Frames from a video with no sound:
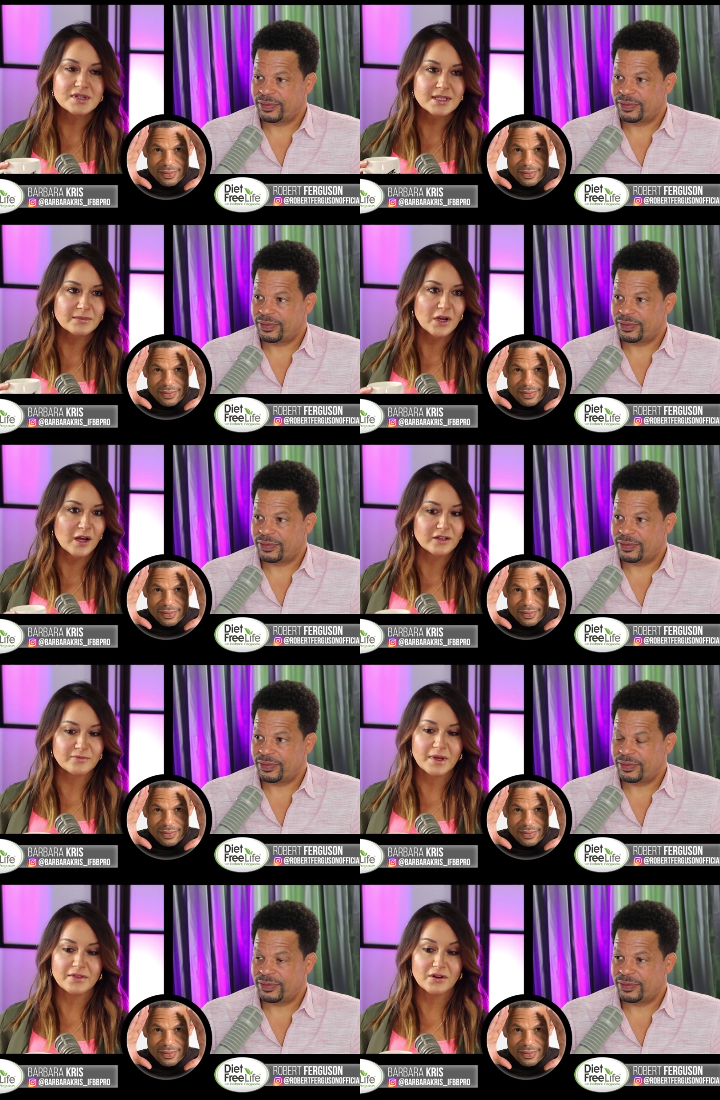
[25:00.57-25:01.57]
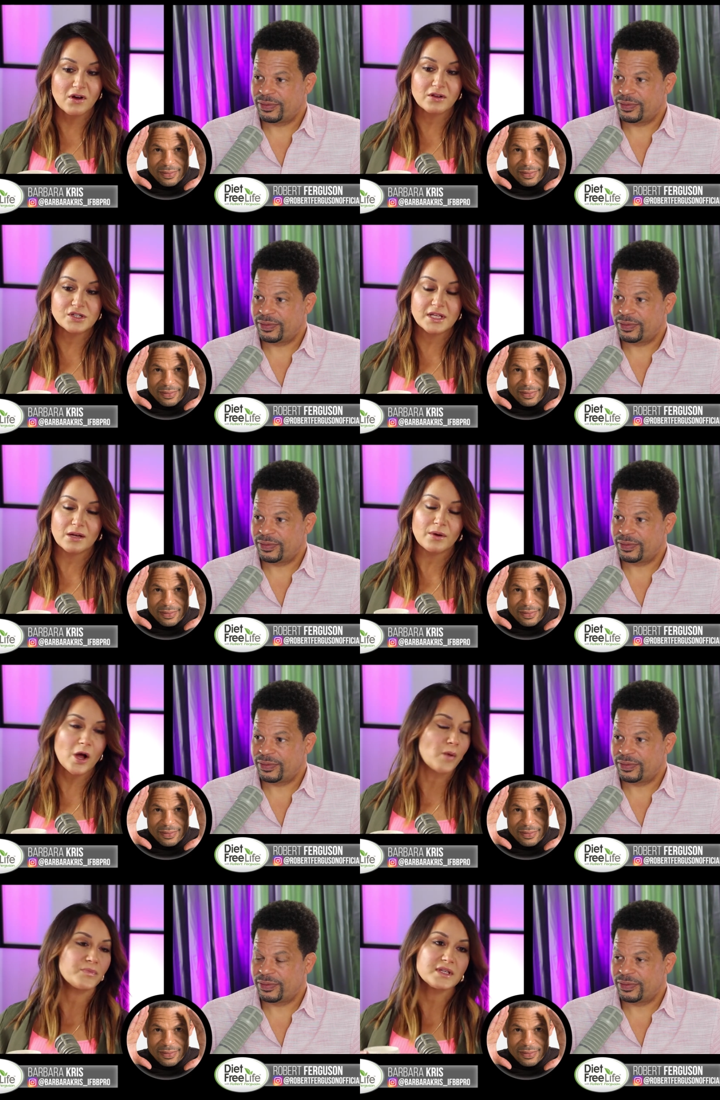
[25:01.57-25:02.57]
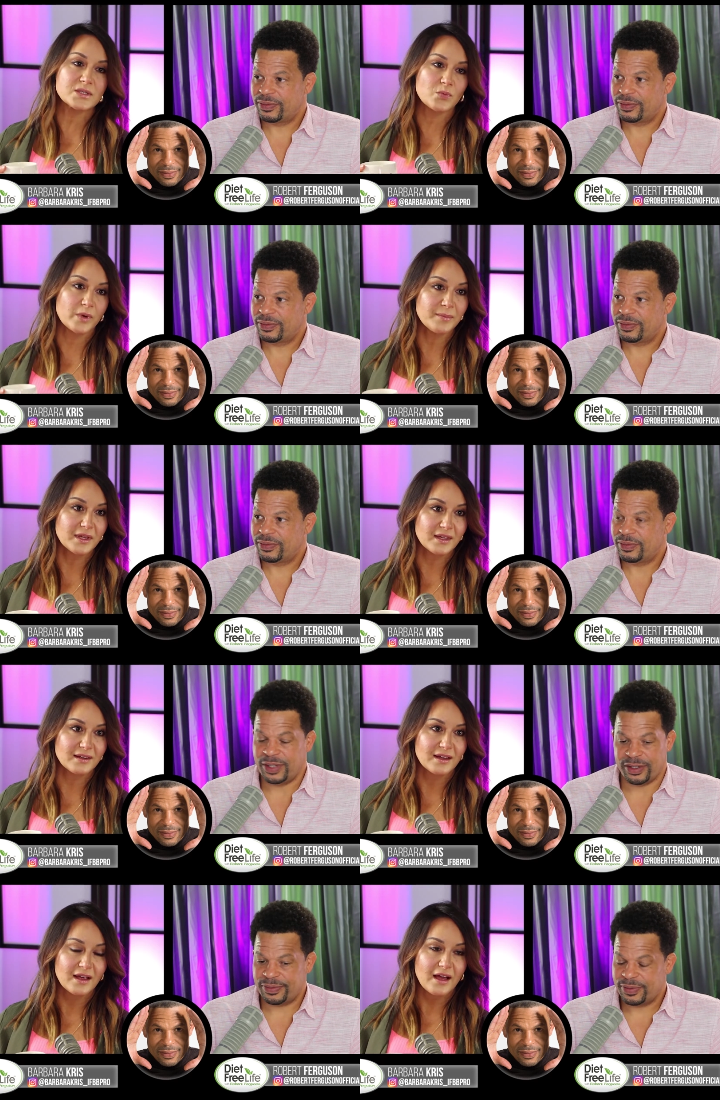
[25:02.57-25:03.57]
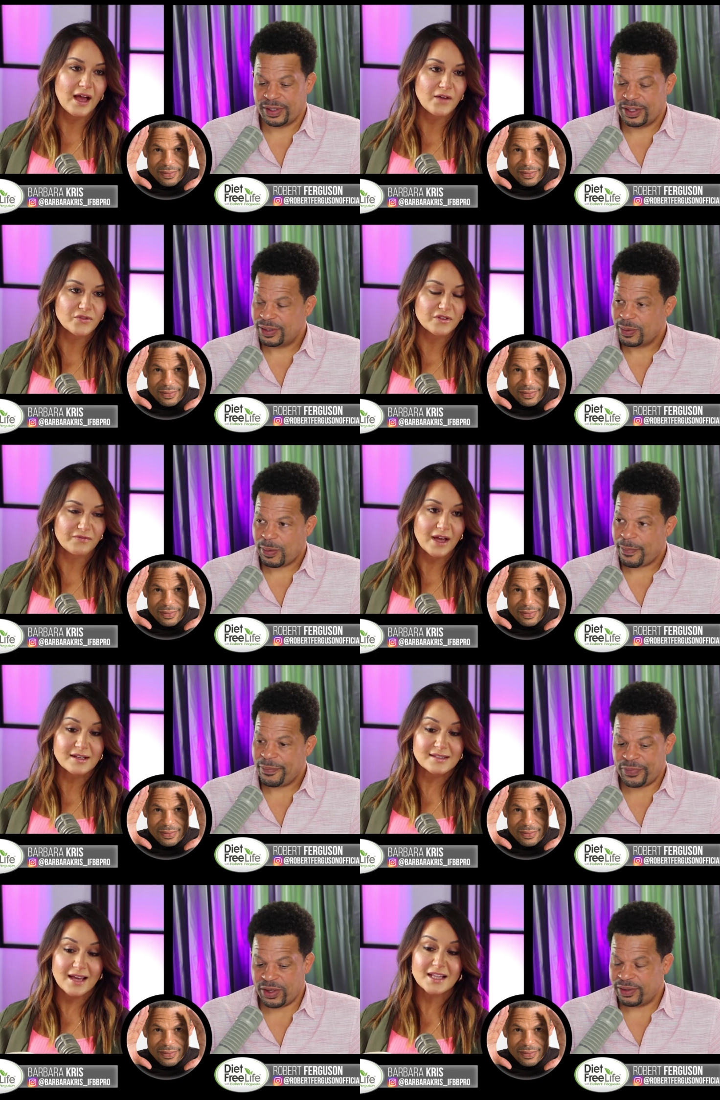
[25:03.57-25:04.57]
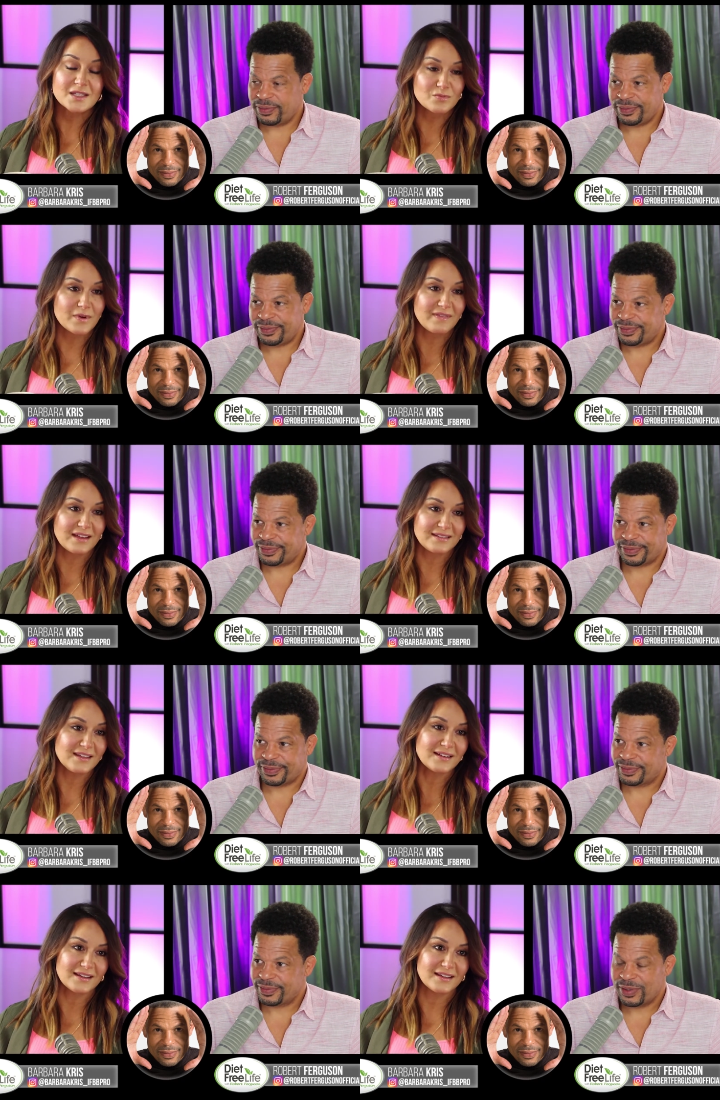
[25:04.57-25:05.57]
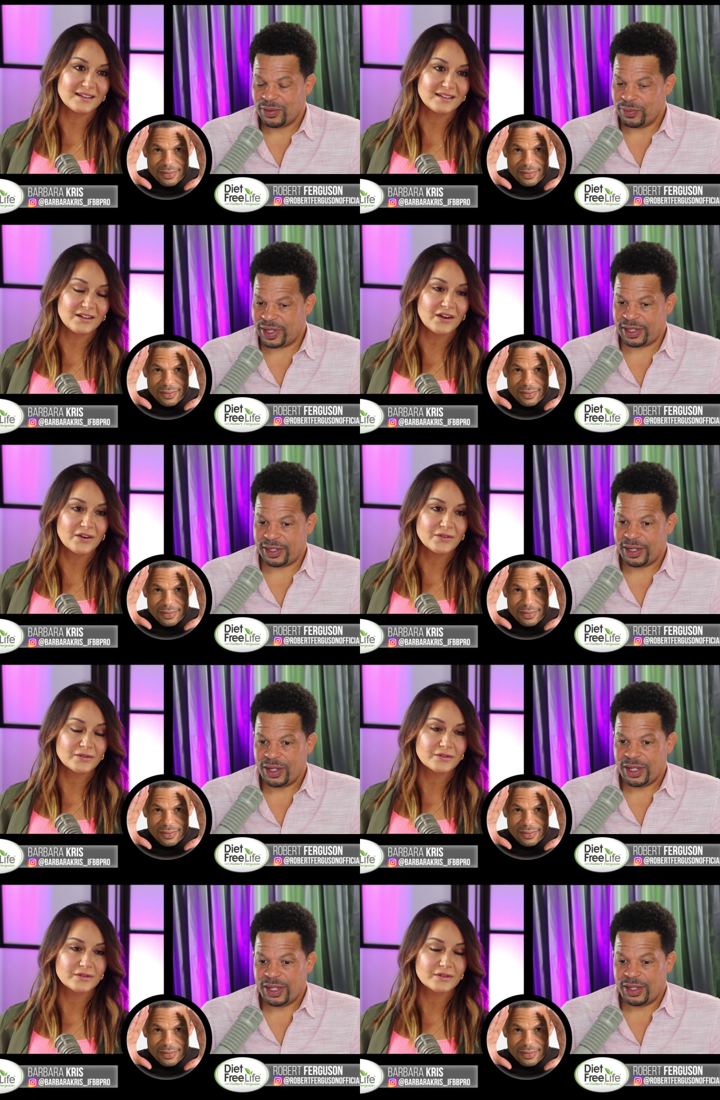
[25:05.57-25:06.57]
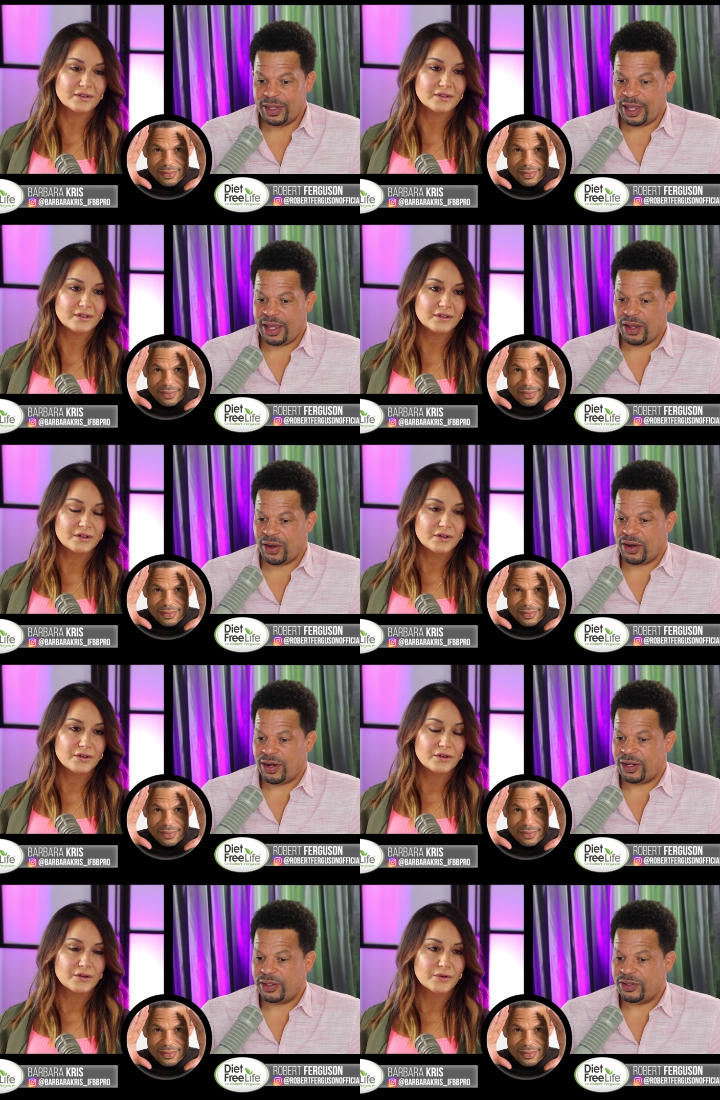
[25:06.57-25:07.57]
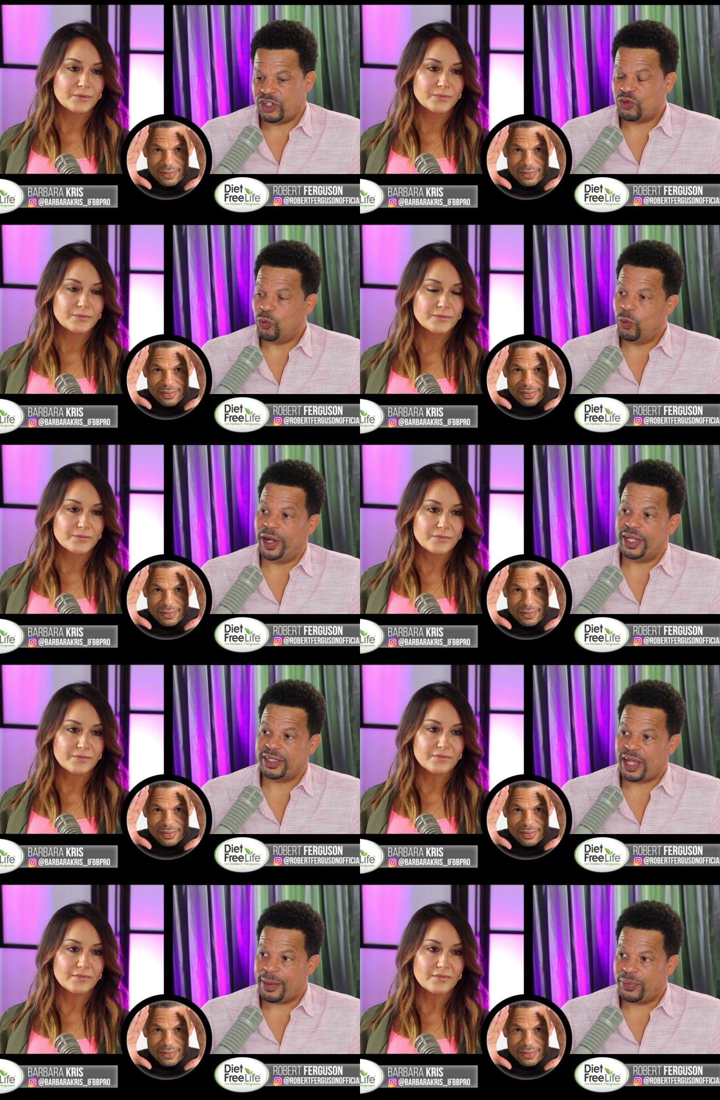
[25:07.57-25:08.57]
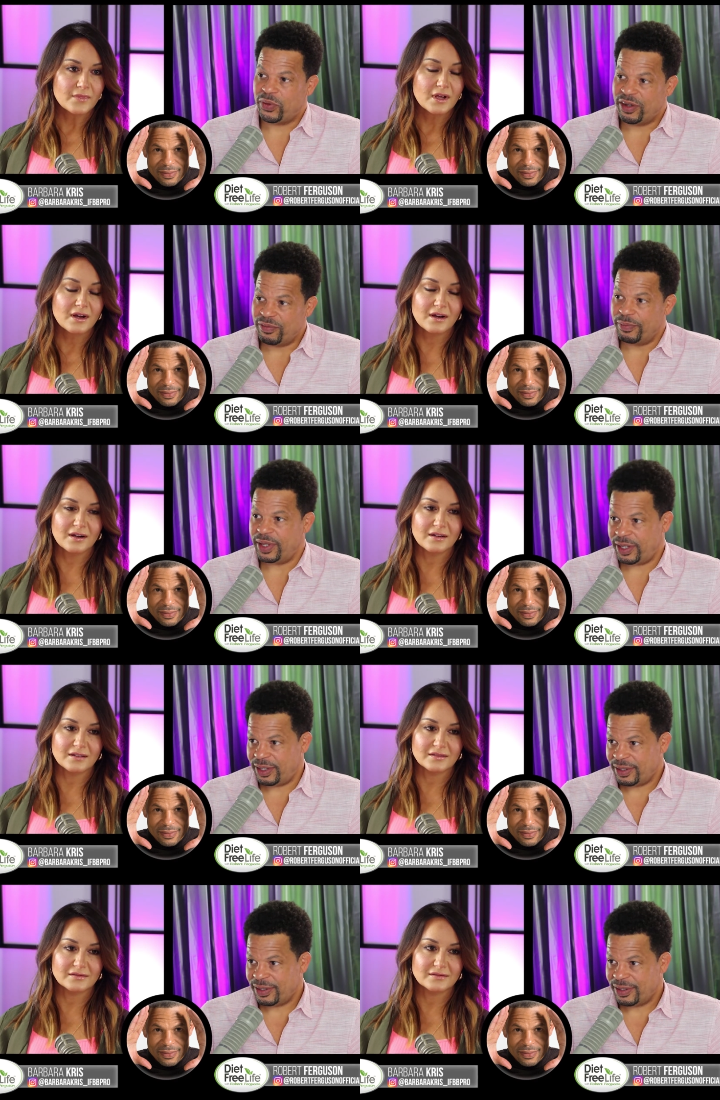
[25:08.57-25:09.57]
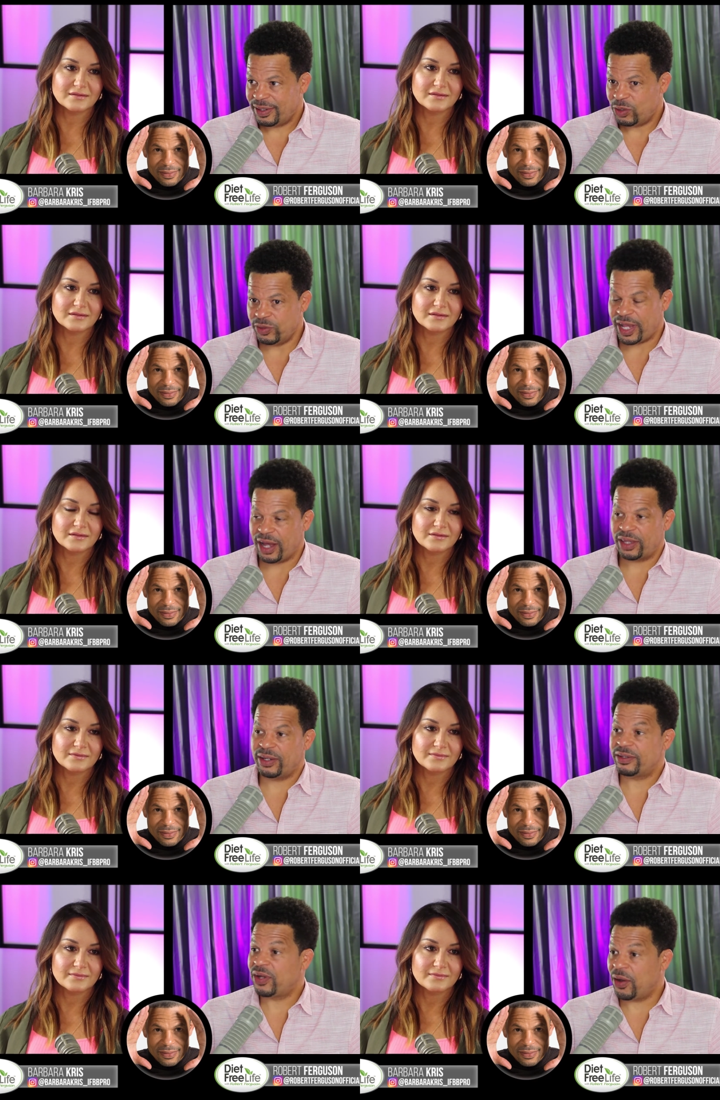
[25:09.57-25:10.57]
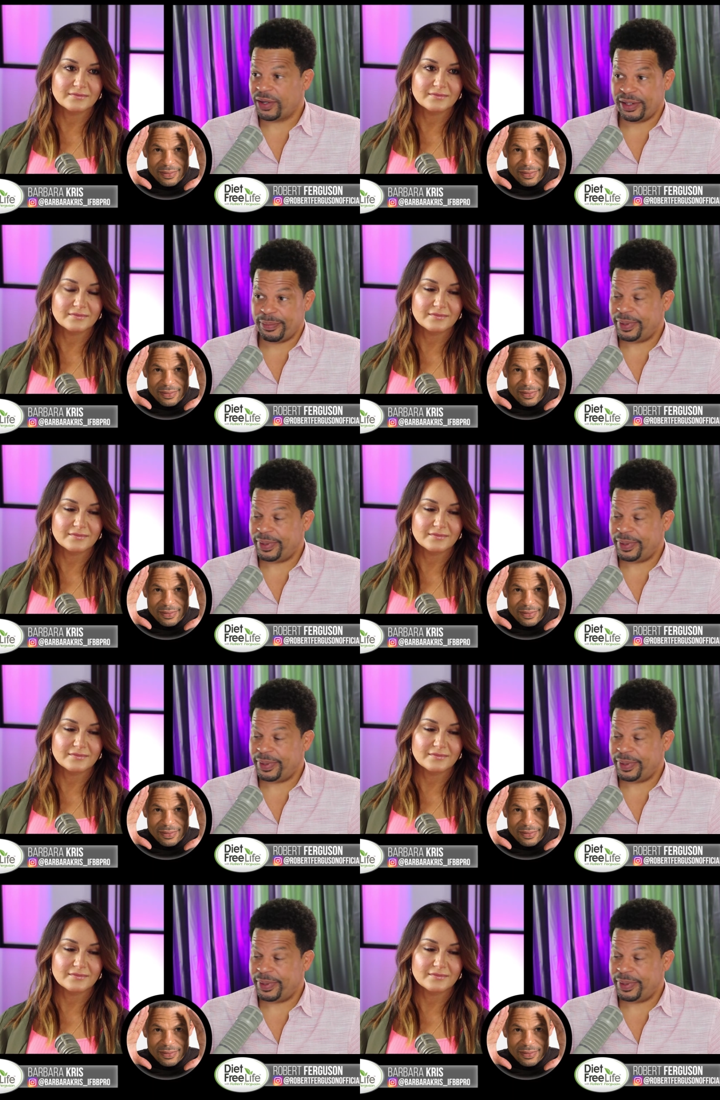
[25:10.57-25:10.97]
Speaker 1: or some kind of methodology that'll help these women. No. After the fact, no. that's when
Speaker 2: they need it. But. You they are just one example of many who's out there talking the